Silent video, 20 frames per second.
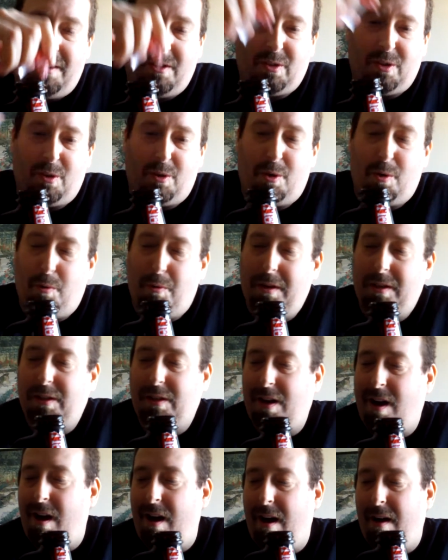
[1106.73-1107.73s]
It's a
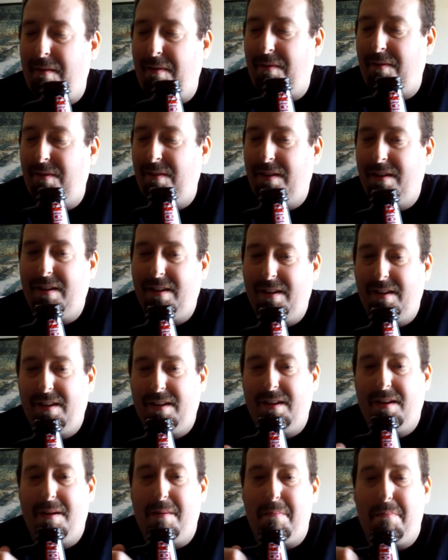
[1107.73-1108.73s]
twist off
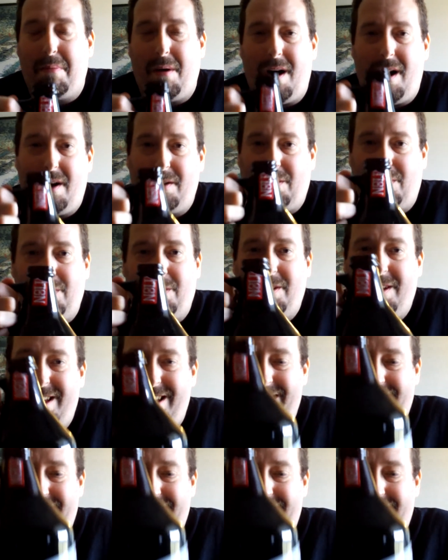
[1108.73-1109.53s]
bottle.